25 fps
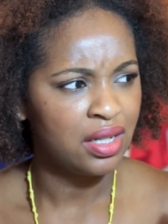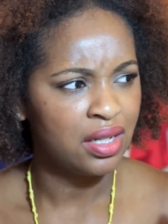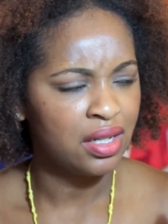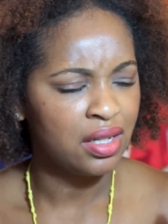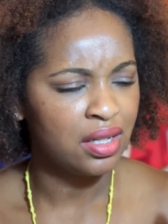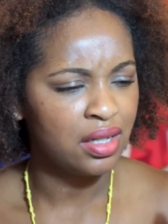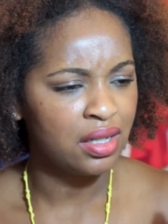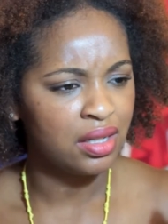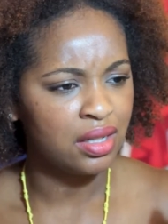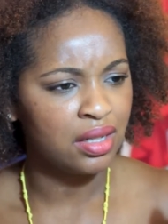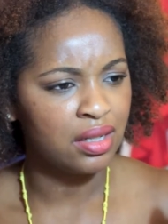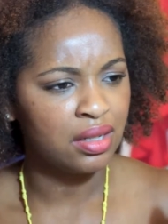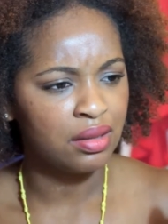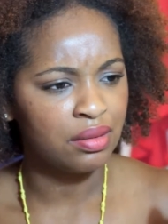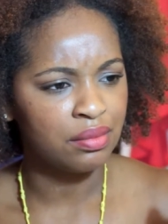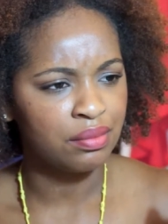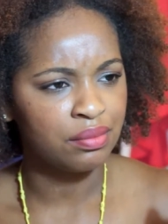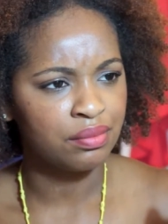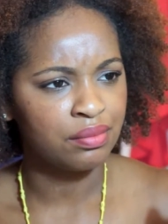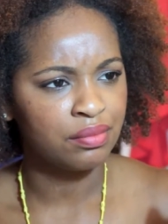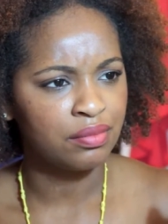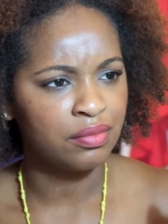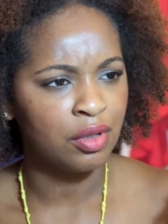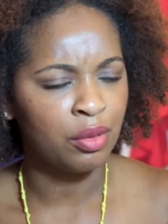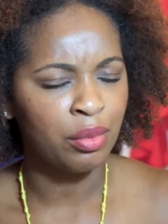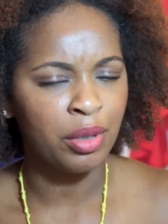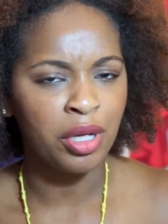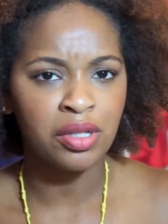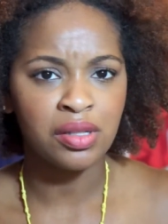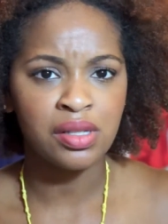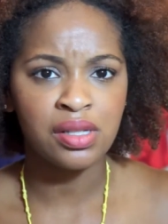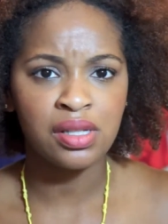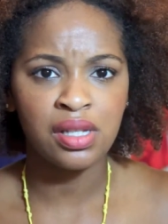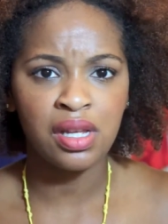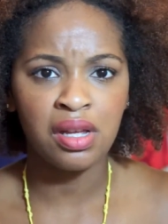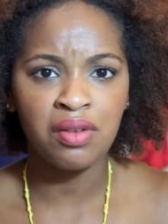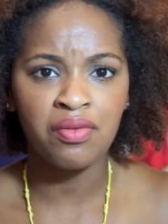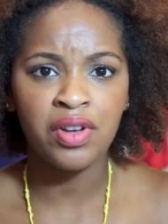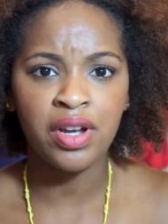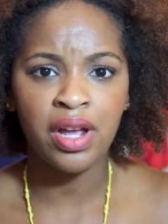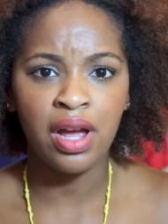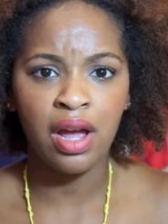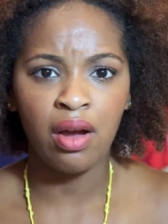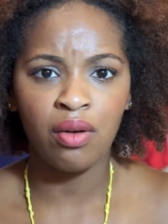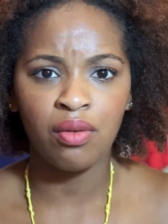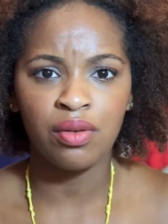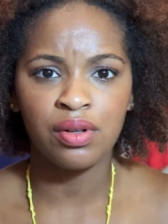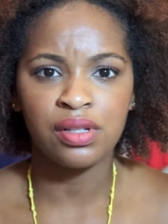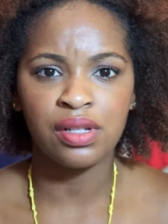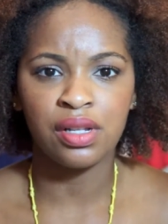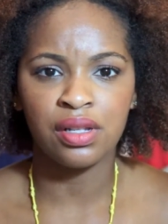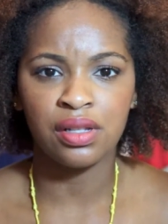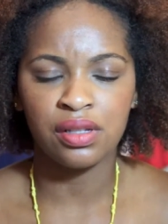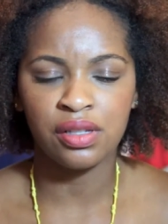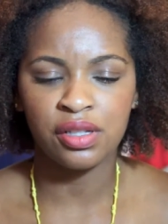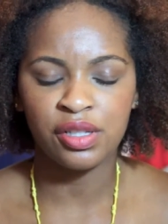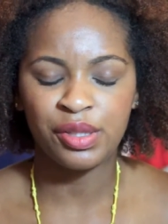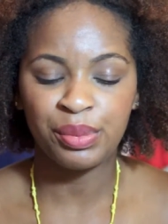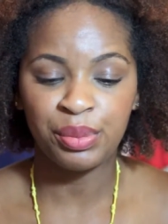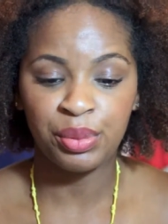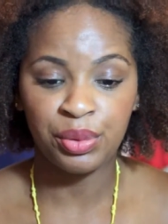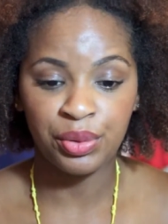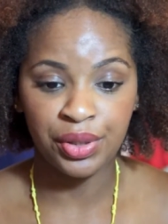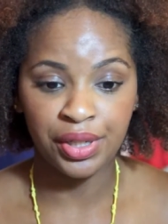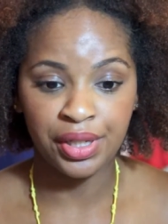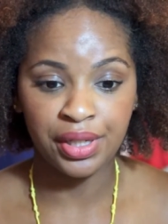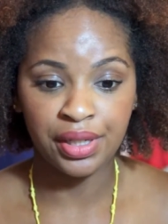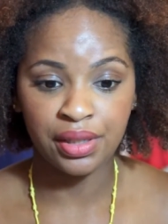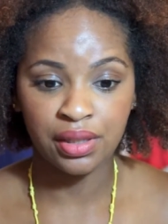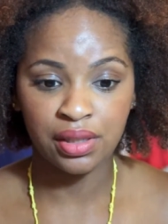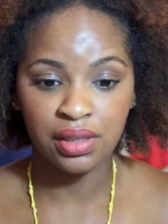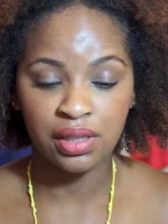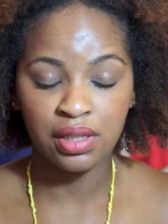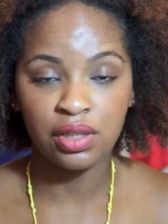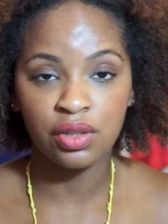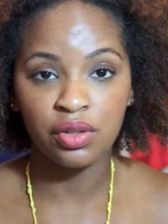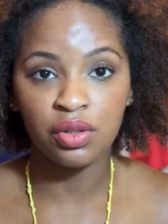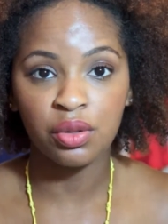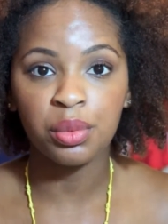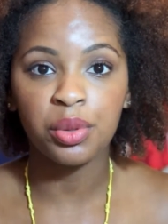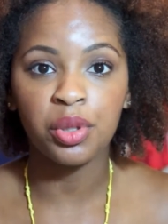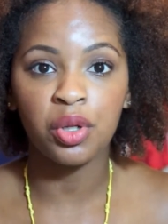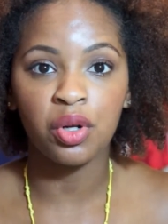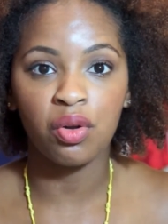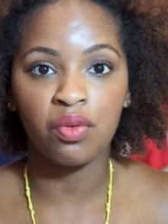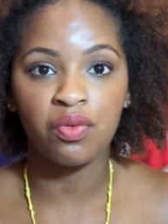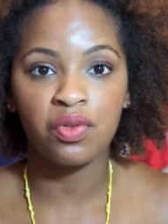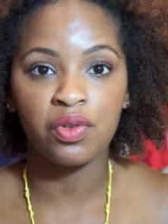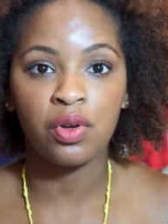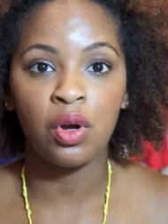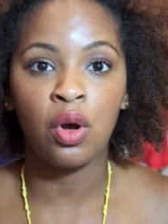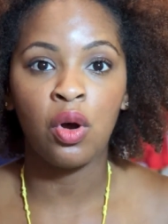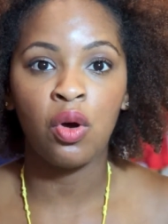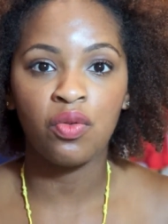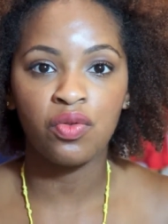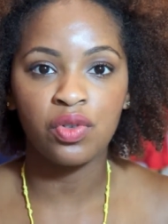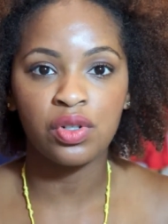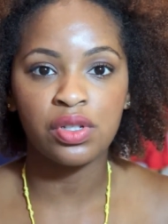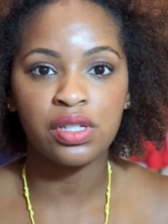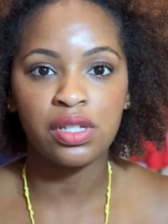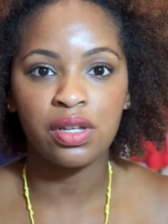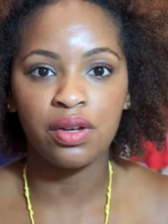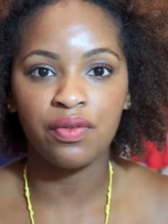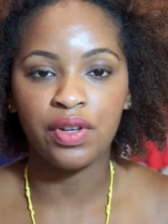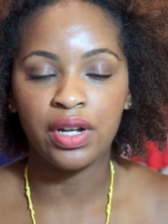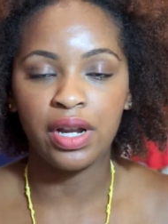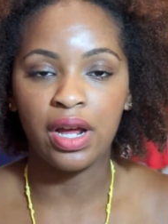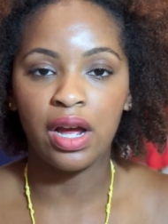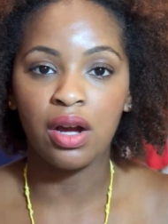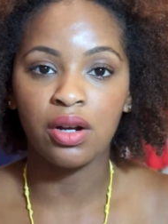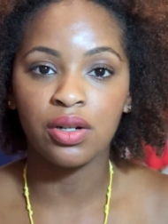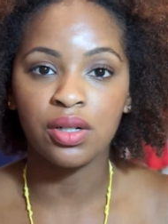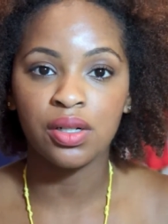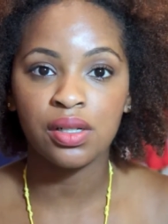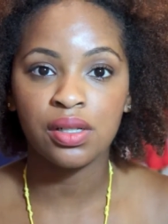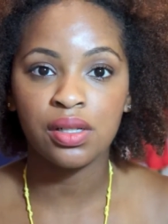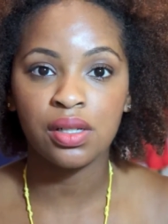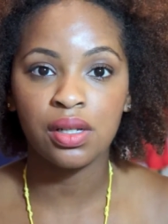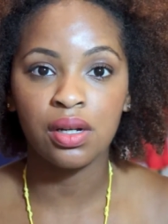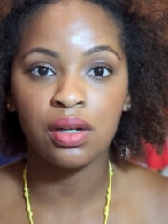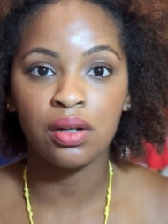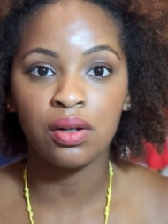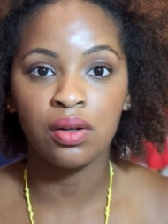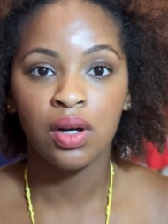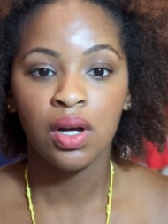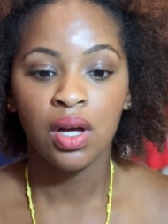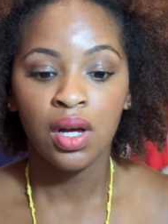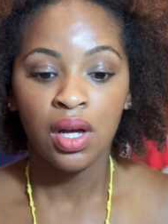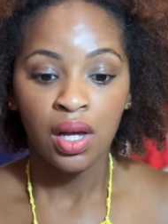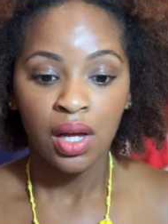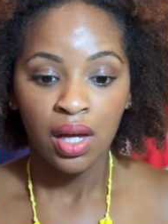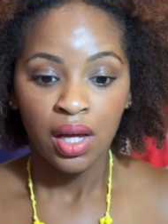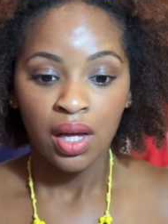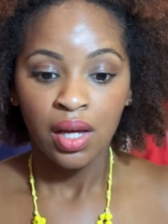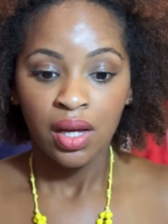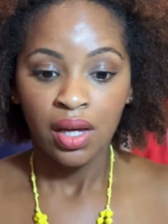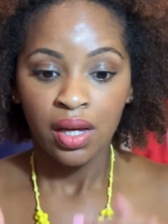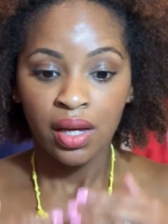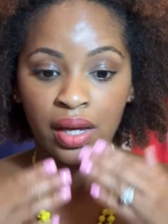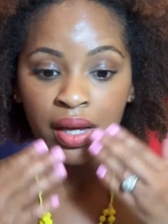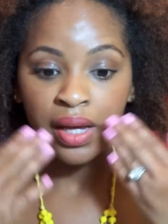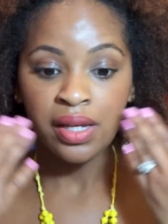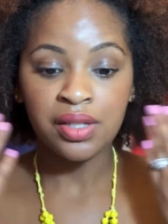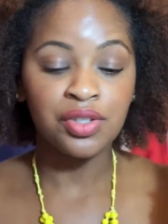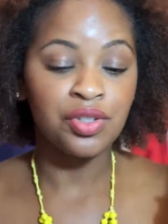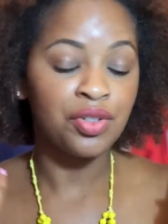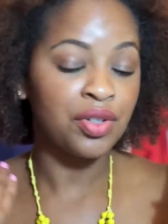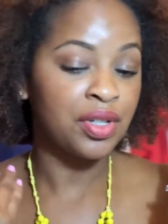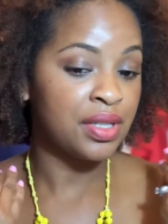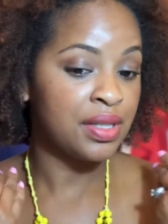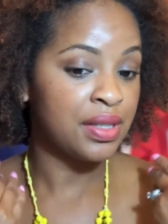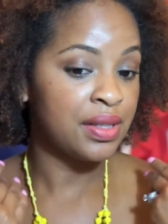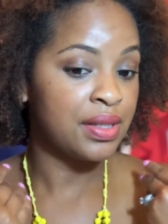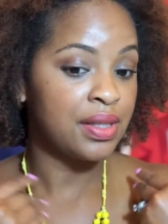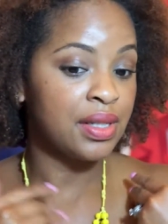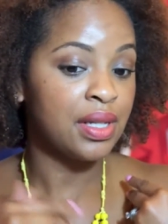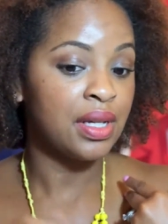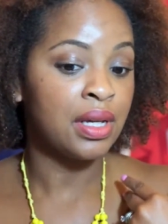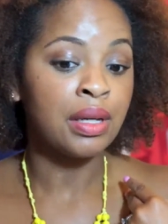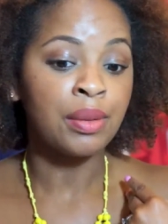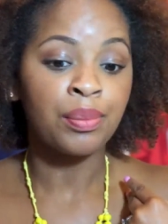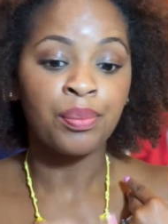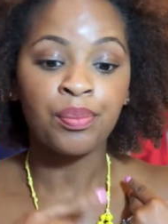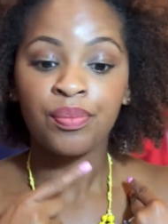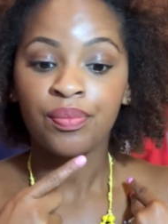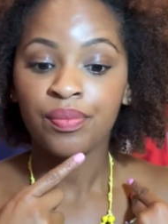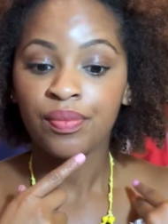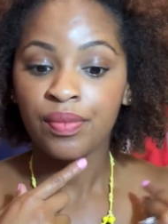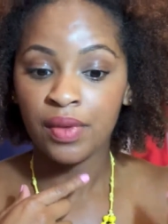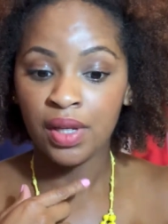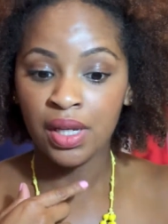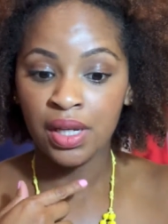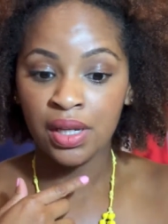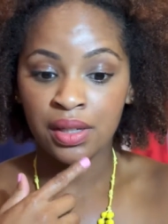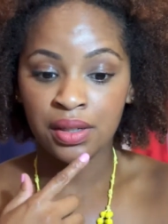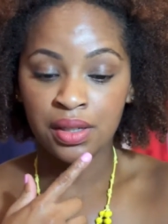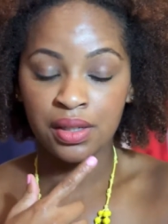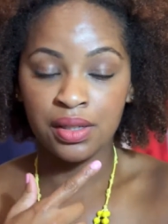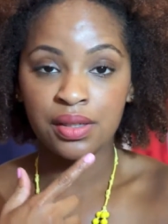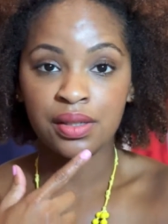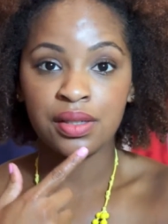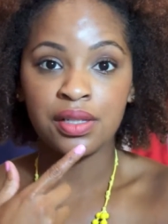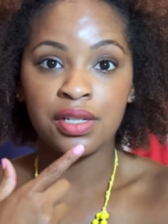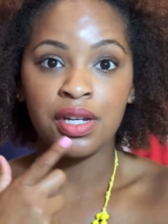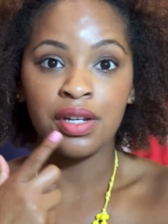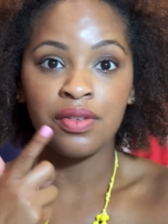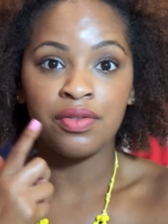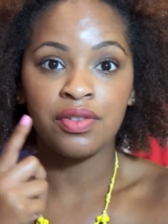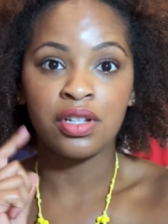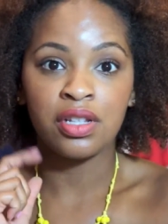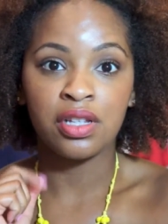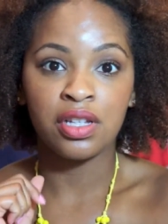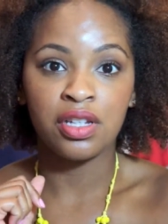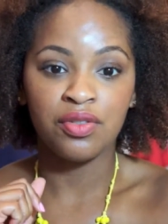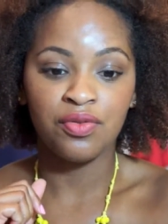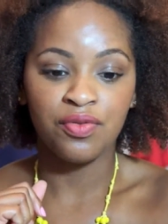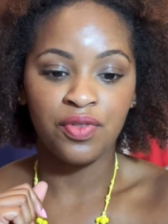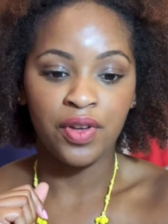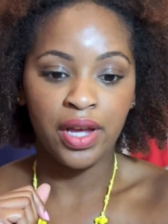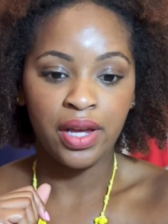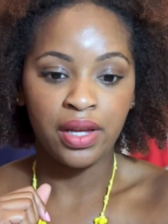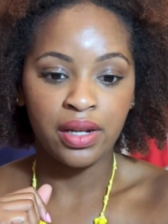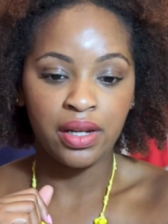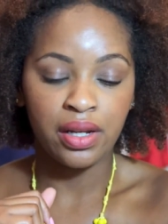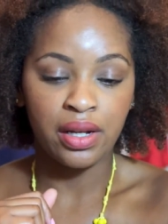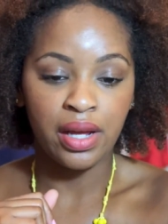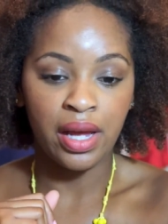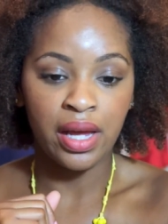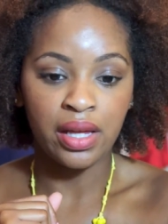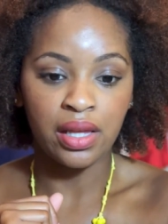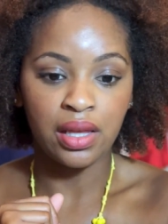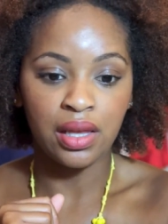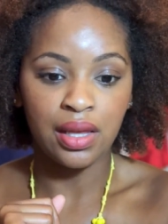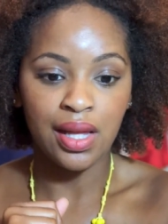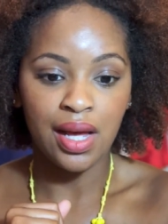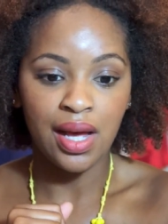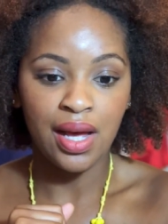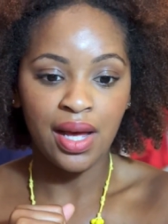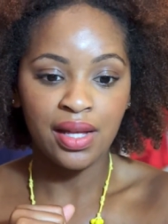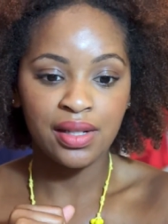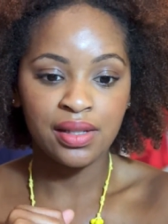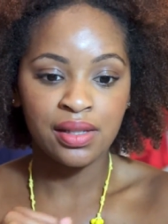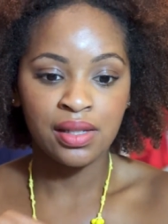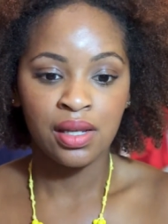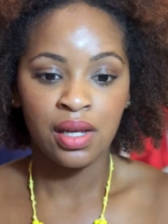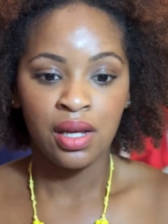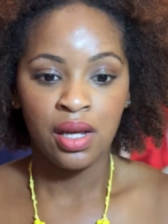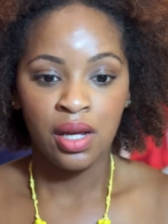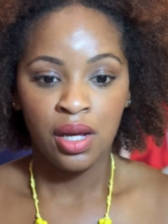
um, about seven hours at this point, a little bit of, over seven hours. So as you can see, it is definitely faded a lot,